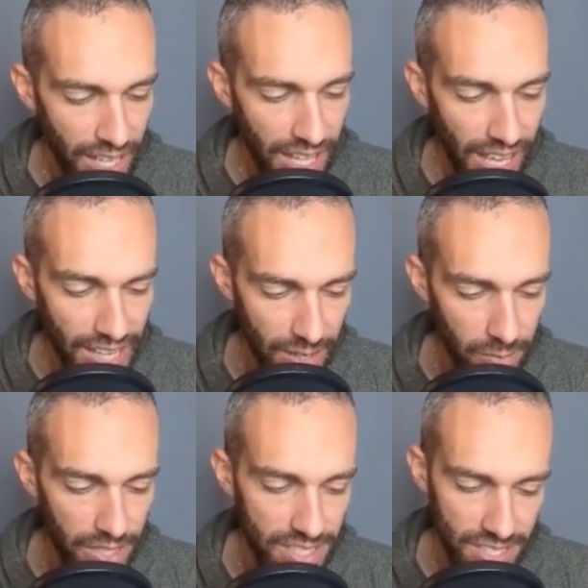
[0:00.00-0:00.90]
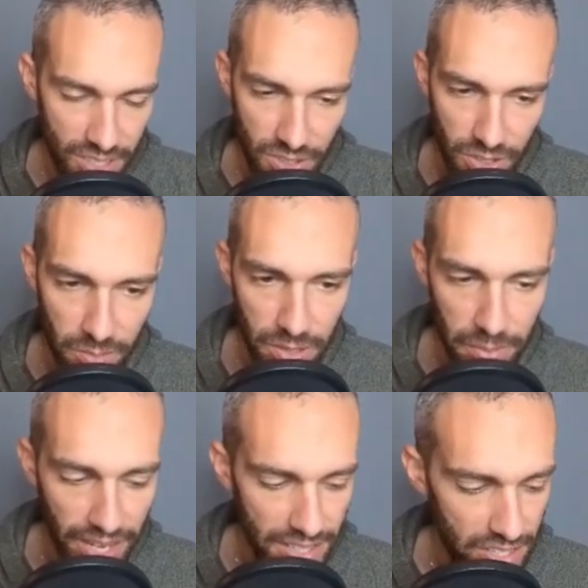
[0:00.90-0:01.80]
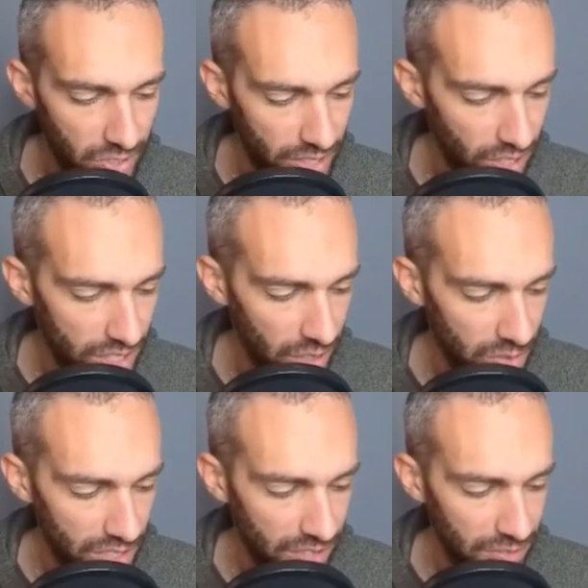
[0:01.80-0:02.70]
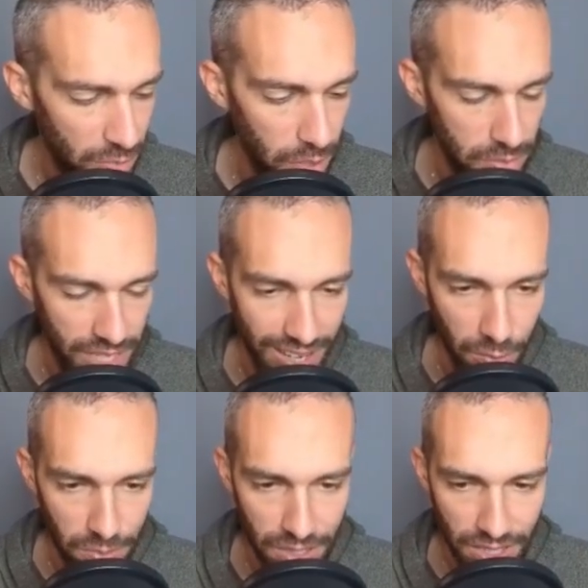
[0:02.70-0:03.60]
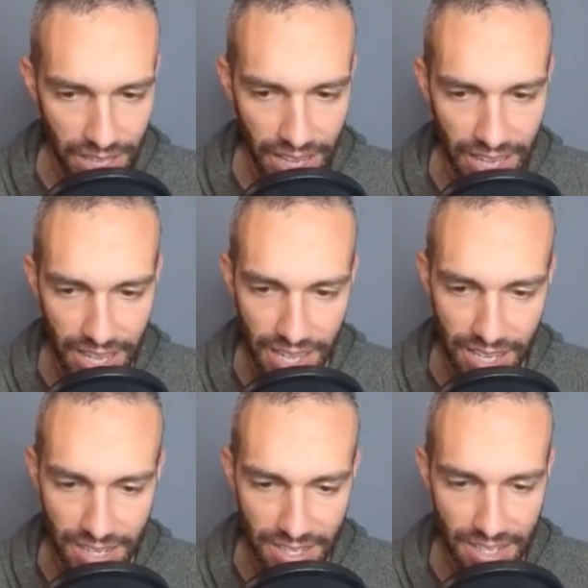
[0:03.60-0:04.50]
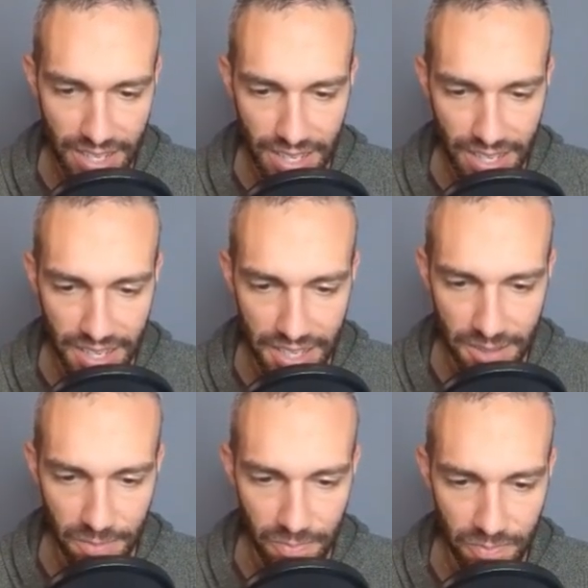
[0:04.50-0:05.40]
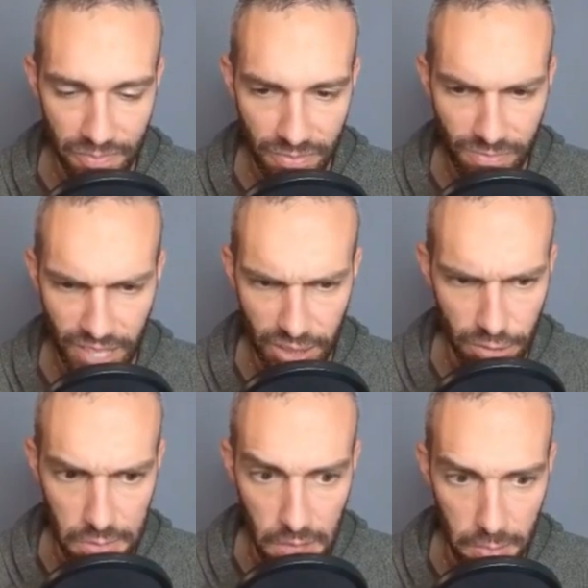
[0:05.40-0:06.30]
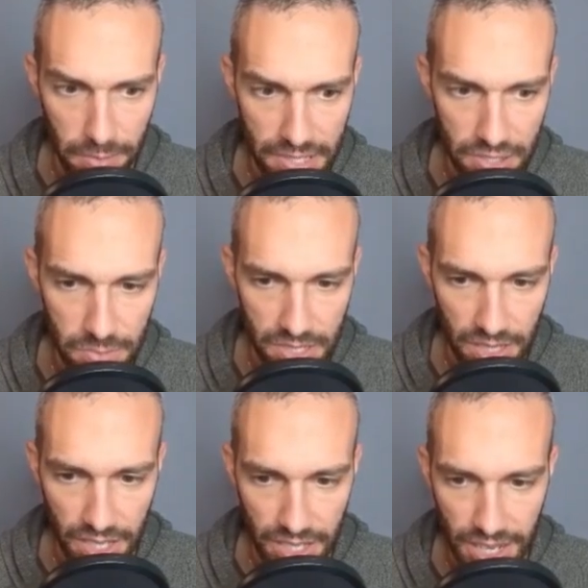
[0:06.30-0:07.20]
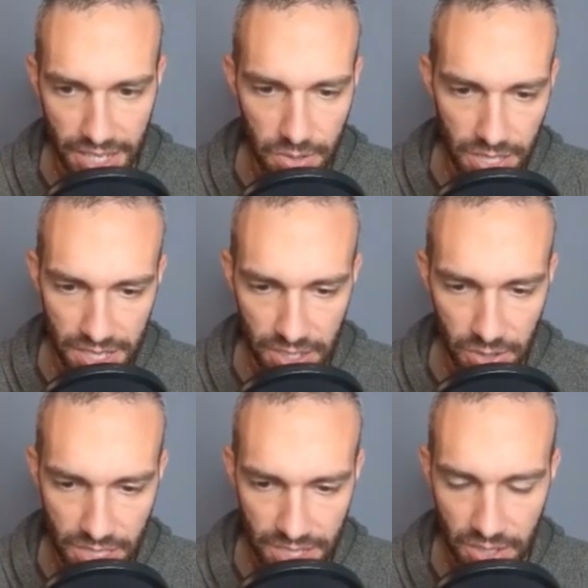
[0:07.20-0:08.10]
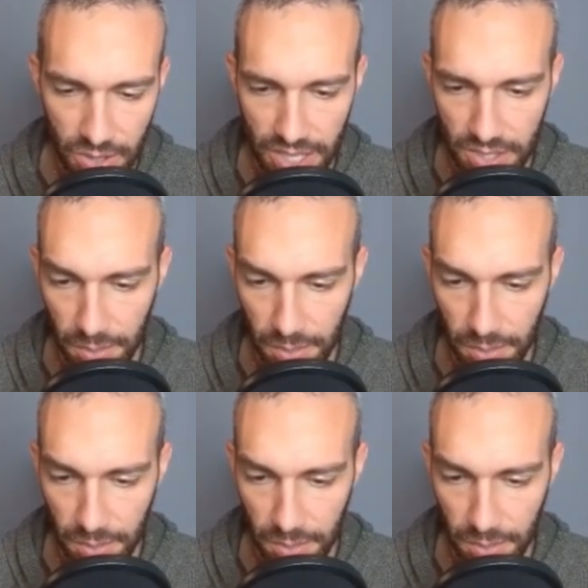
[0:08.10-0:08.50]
And then I realized like, oh, I'm really bad at this. So I called out for people to help, and like 3 people messaged me saying like, I can do this, I can do this, I can do this.